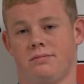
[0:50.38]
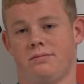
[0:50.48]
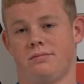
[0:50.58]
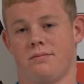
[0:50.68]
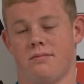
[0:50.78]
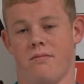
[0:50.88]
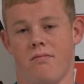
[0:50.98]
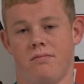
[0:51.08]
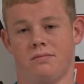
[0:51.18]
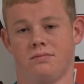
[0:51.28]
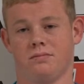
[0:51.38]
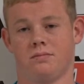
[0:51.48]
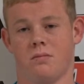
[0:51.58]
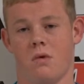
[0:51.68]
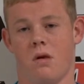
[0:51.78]
Tell me why you're the best at your
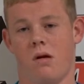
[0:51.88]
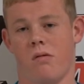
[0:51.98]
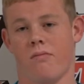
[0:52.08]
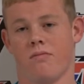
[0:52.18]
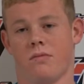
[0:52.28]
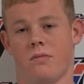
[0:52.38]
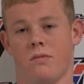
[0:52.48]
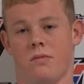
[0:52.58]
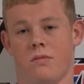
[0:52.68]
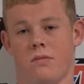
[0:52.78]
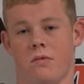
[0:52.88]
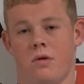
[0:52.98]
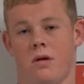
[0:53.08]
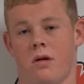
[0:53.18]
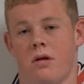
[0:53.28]
position and what you bring to the
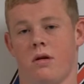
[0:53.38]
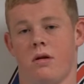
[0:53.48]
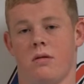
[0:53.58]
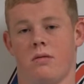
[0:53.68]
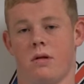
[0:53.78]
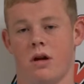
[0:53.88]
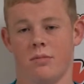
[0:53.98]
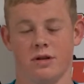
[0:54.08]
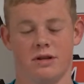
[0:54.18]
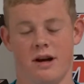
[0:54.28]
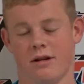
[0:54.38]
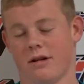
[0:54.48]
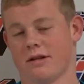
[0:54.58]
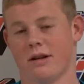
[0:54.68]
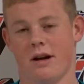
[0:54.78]
football field. I'm a
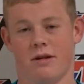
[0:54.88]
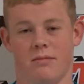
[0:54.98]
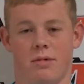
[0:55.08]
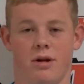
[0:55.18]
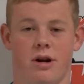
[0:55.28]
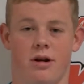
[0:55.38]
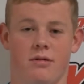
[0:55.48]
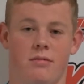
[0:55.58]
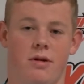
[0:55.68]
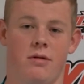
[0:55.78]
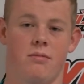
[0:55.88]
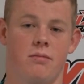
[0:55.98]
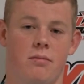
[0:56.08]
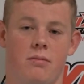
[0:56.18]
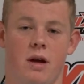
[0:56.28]
sideline, a sideline player, and
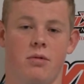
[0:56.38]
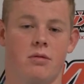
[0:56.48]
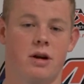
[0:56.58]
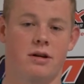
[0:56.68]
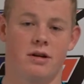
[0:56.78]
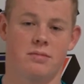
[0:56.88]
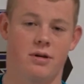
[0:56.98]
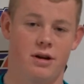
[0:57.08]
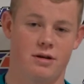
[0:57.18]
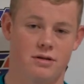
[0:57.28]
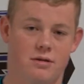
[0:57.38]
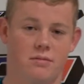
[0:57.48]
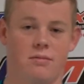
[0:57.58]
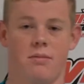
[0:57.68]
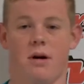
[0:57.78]
able to recognize plays and
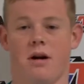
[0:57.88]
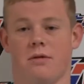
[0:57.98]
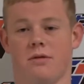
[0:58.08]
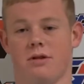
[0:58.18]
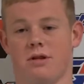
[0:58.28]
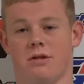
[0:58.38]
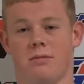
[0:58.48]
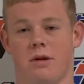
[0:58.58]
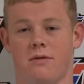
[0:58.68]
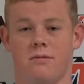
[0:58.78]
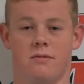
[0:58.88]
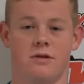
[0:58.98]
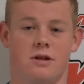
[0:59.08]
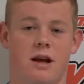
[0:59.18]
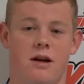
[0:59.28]
powerfulness and my
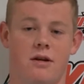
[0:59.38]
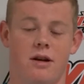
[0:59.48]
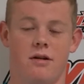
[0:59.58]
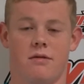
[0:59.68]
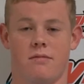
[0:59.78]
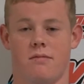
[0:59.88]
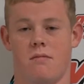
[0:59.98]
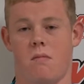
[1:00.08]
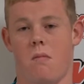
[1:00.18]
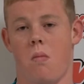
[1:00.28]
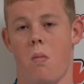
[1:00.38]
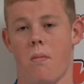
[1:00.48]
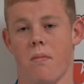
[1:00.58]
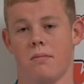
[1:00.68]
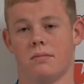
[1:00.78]
physicality. What you
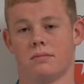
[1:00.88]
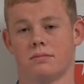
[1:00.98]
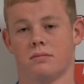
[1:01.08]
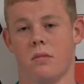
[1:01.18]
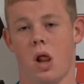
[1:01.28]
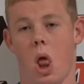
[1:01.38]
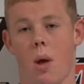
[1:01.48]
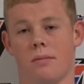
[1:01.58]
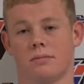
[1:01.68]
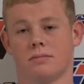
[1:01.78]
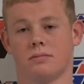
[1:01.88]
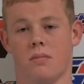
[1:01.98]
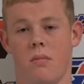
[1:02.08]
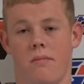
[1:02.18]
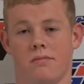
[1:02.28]
planning on going to school? Any
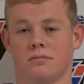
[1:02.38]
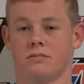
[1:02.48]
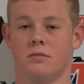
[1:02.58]
offers?